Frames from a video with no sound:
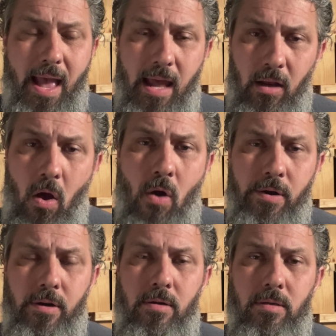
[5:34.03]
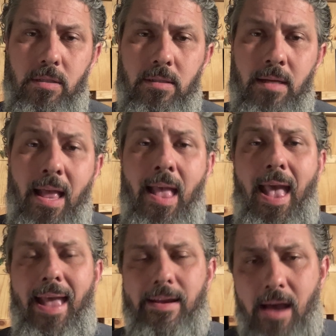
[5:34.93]
and lawyers
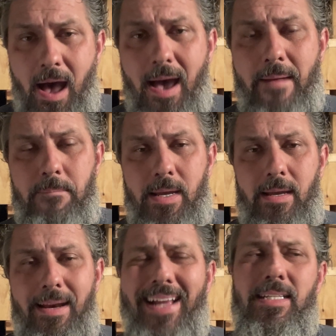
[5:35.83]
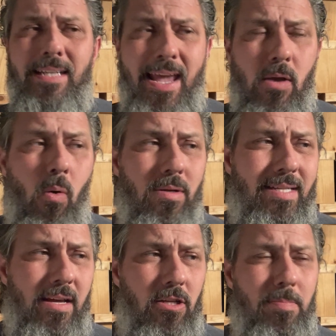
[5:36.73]
and con men and snake oil
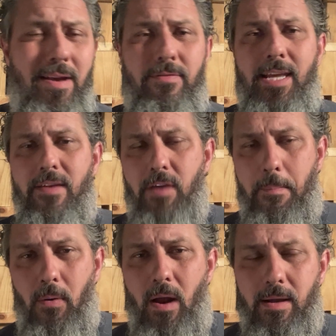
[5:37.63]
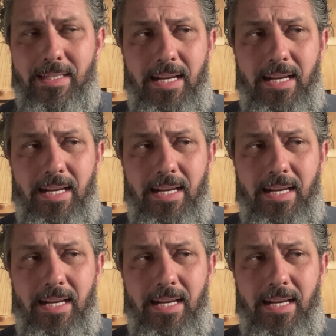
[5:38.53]
salesmen of TV products,